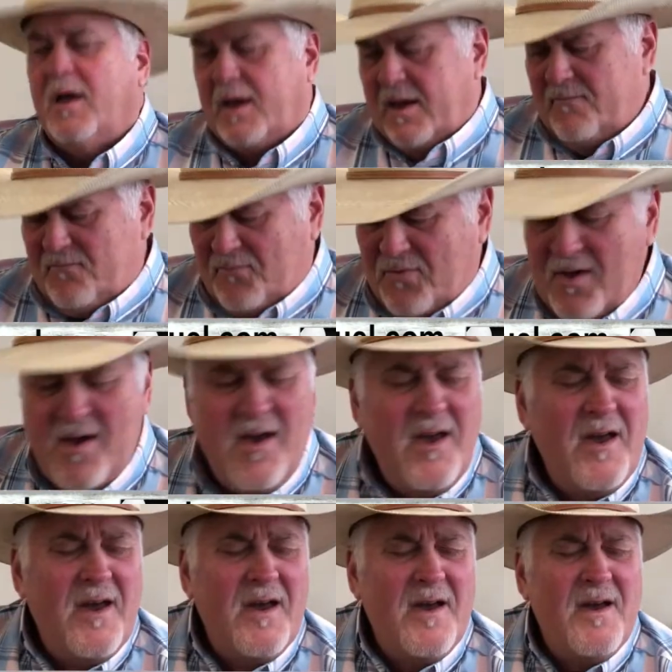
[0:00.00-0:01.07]
If
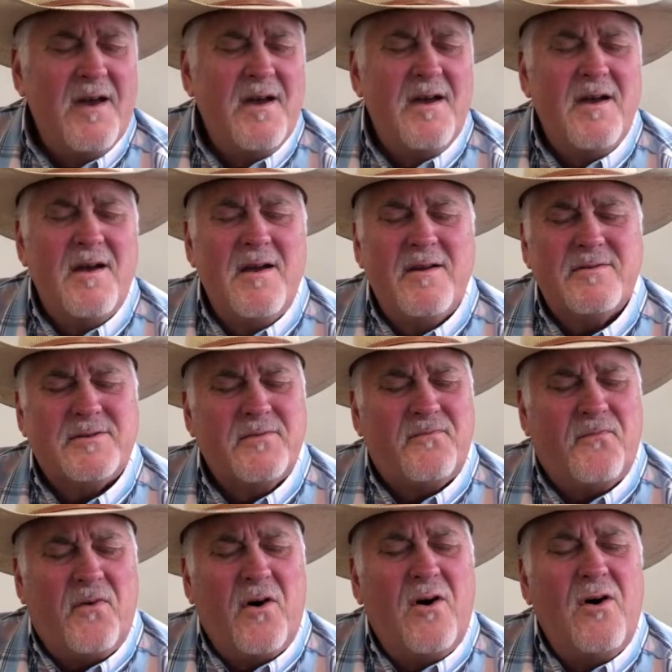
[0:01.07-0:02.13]
there's a
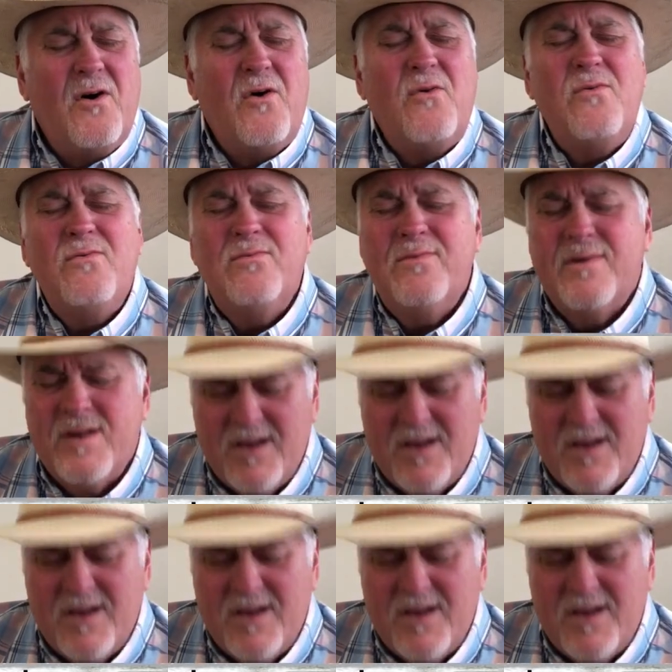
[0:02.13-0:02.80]
phone